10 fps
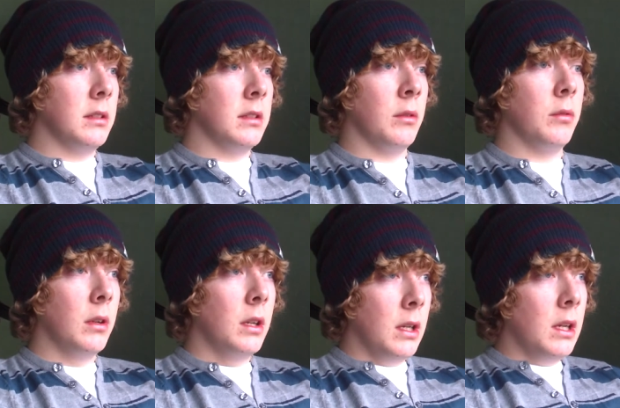so
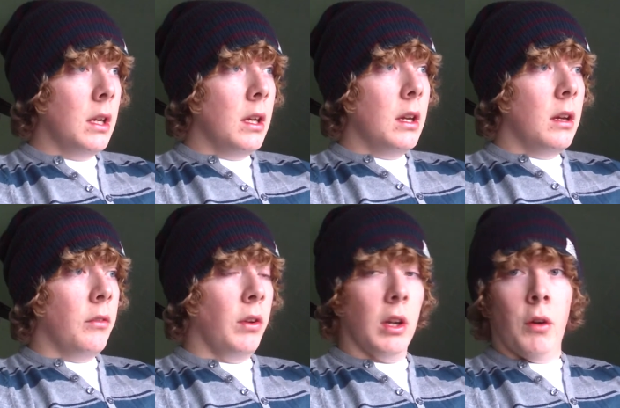I'm
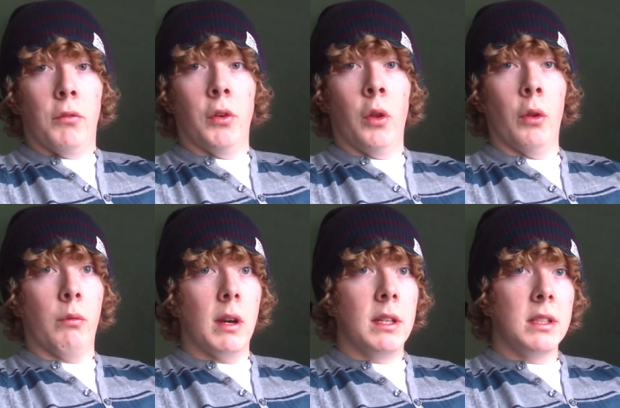feeling confident on the
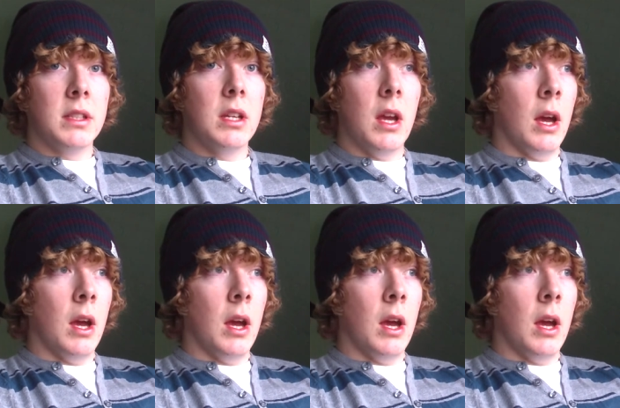rigs.